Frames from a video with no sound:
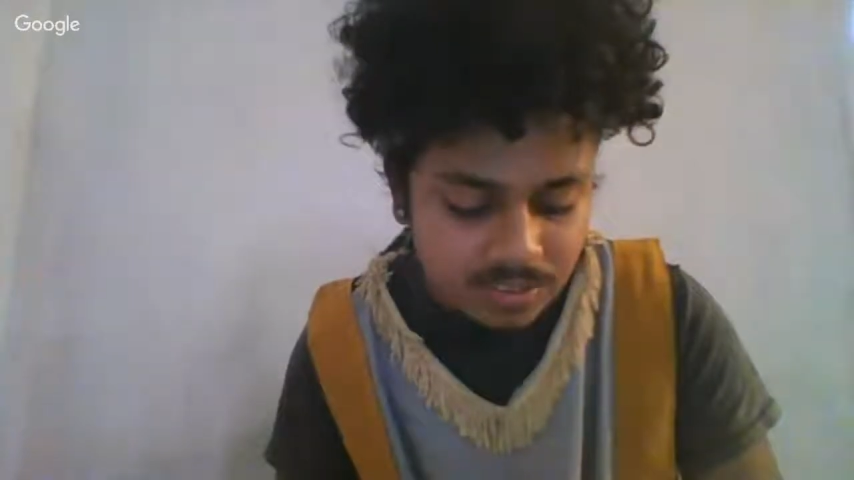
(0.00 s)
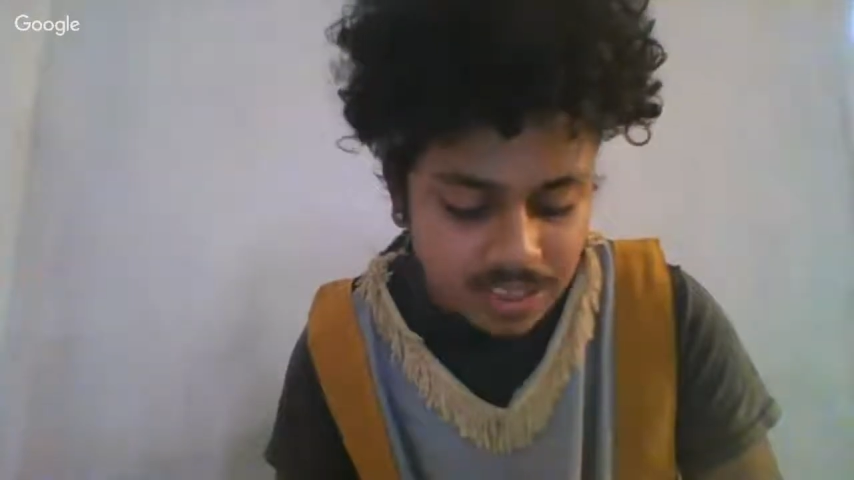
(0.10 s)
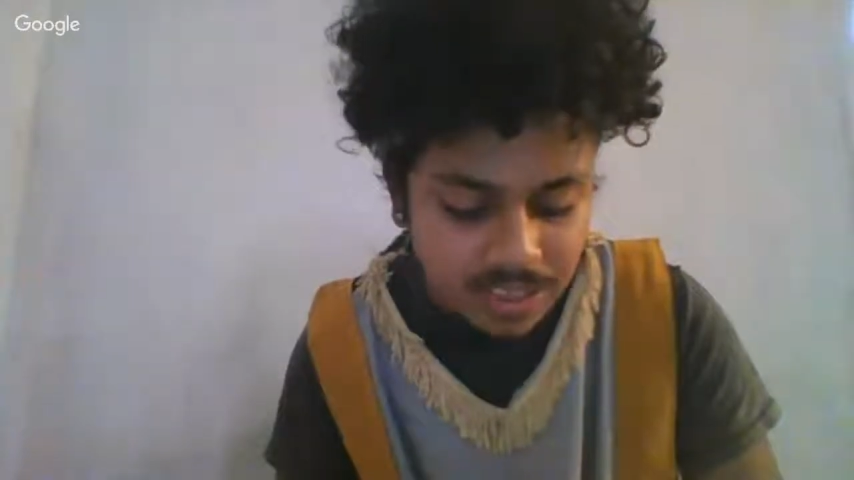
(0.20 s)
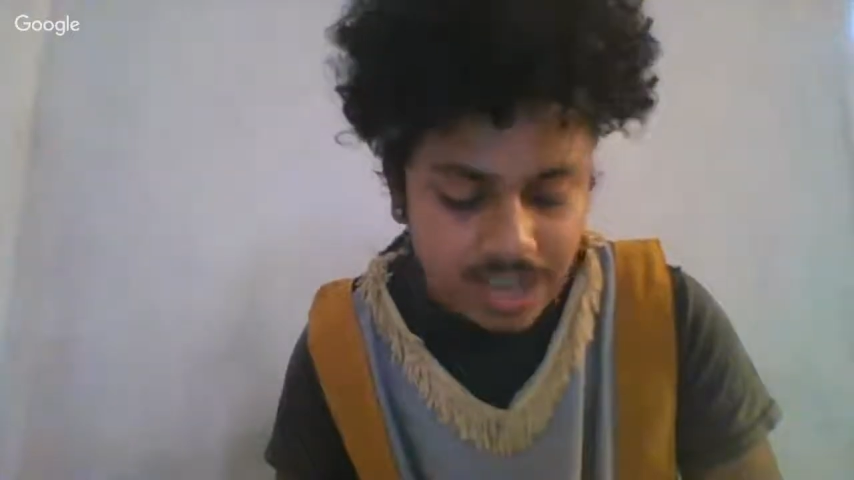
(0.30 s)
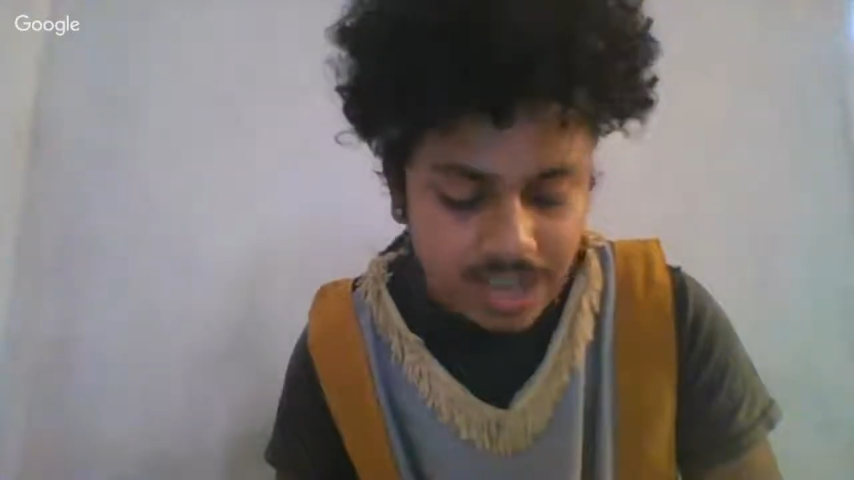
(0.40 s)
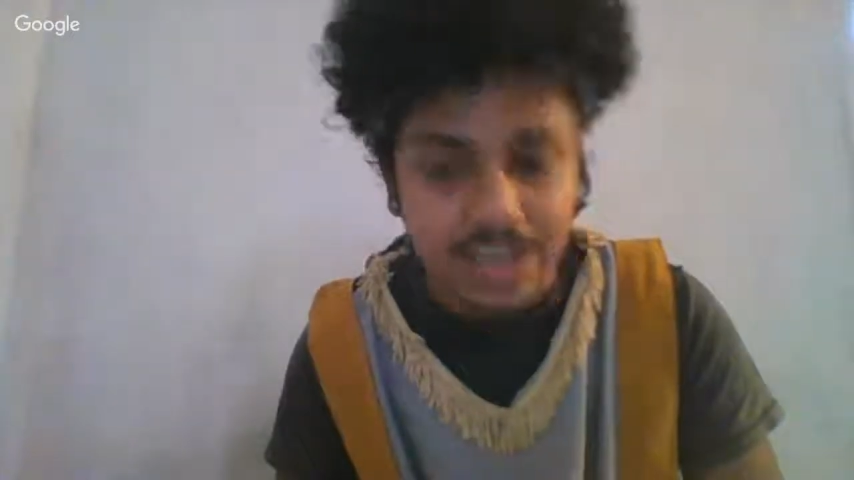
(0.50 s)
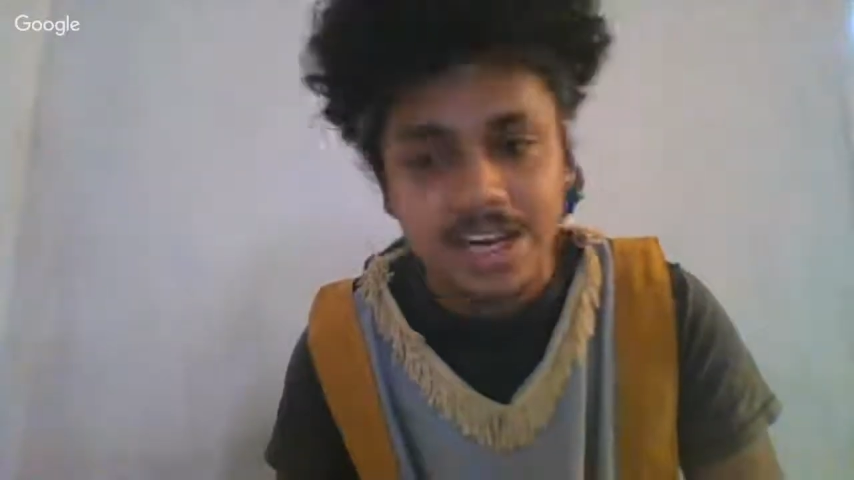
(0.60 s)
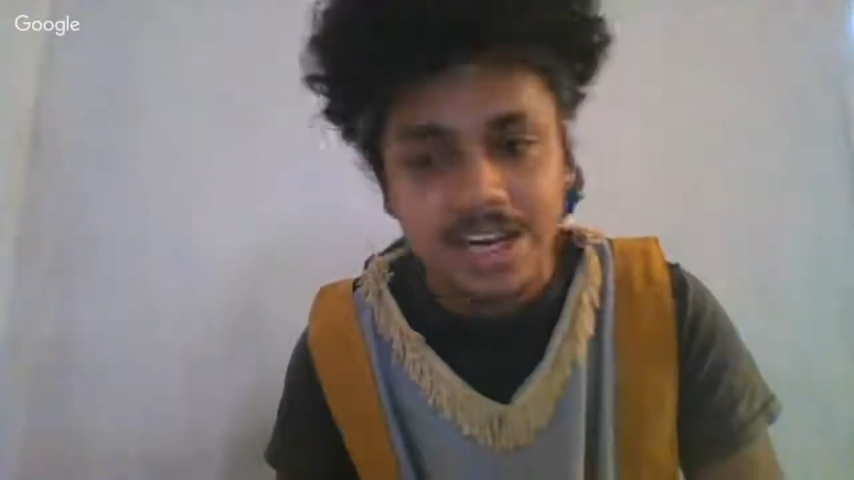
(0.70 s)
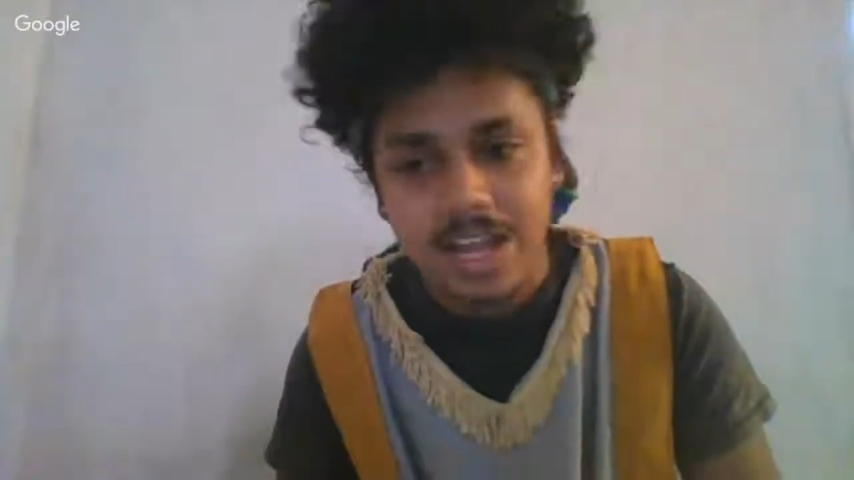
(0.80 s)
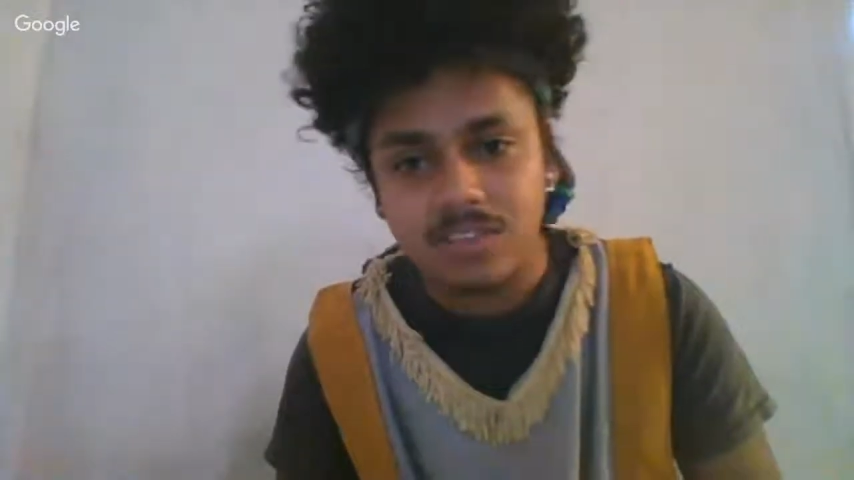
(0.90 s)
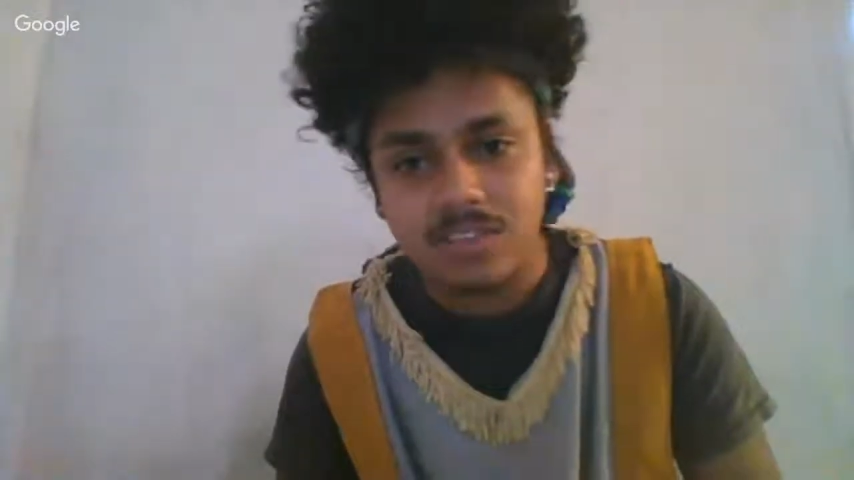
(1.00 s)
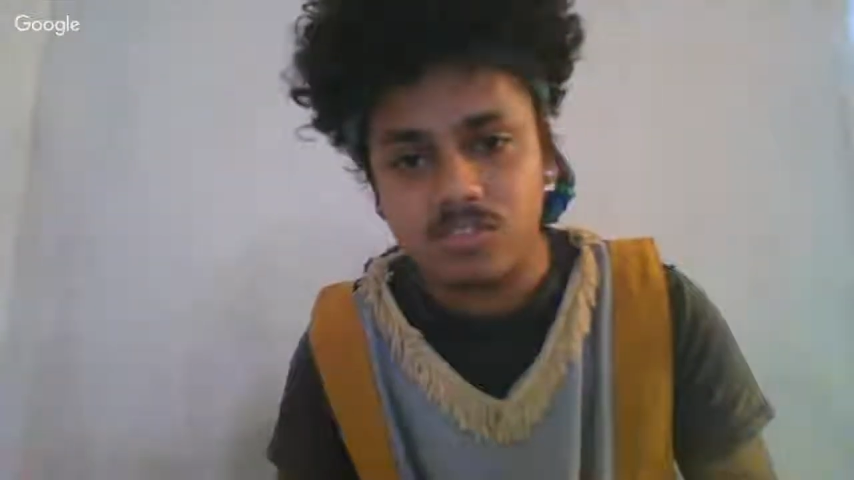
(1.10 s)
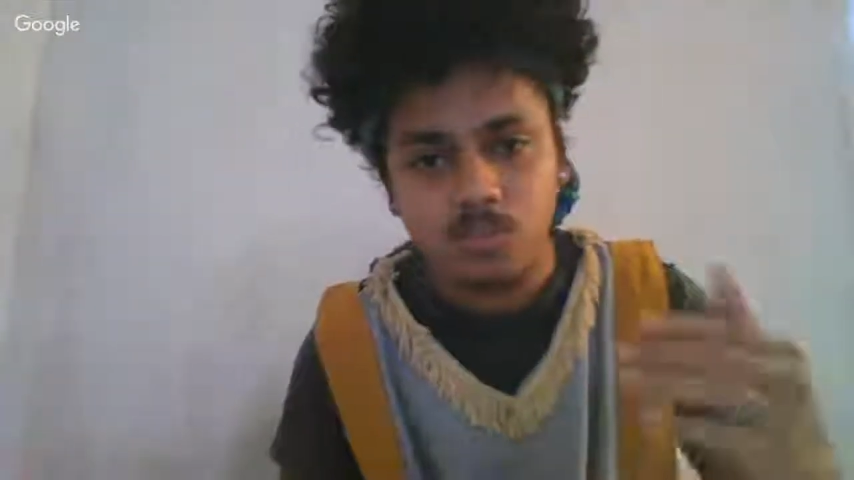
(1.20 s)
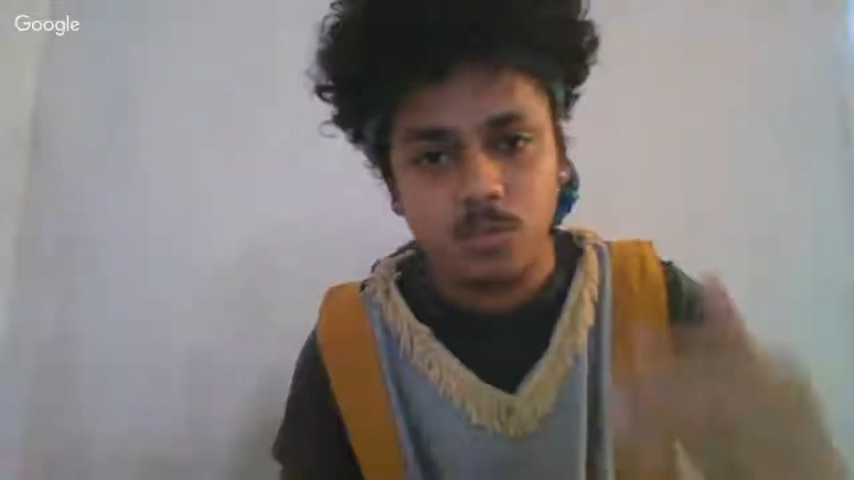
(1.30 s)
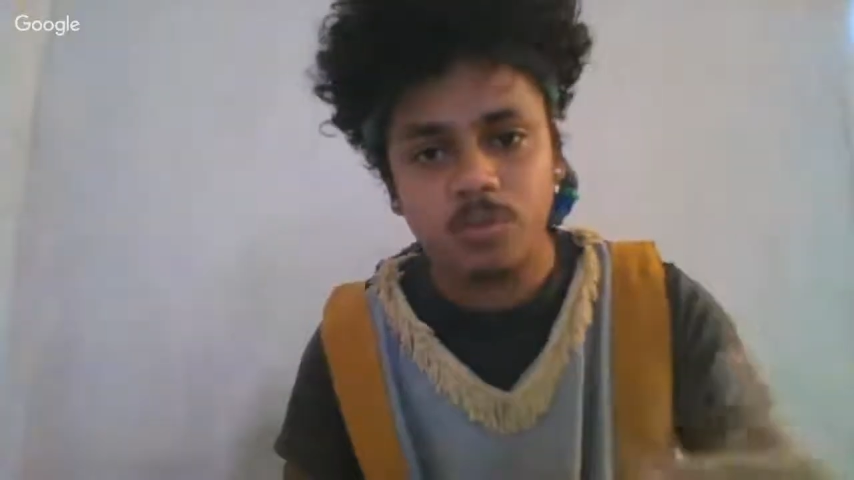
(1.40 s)
day and night.
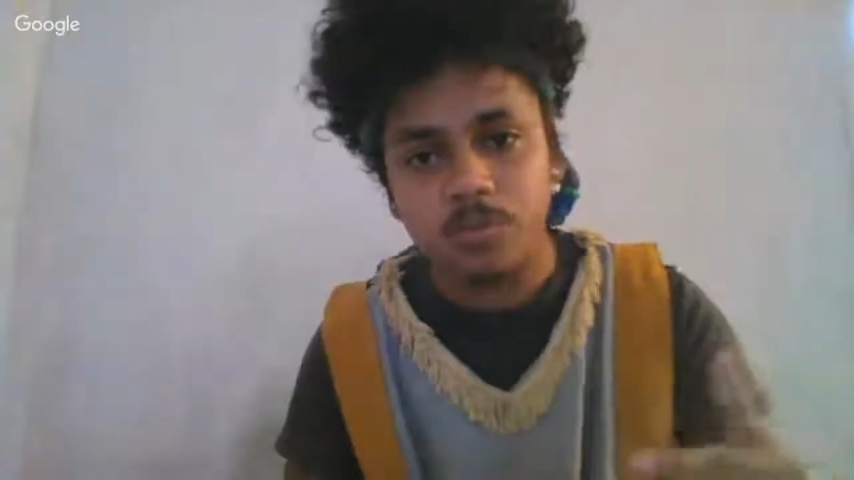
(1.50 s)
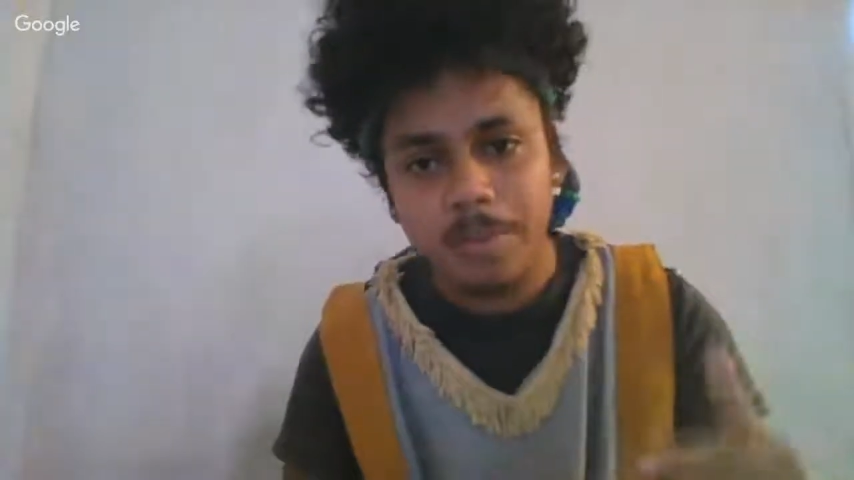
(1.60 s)
So you're supposed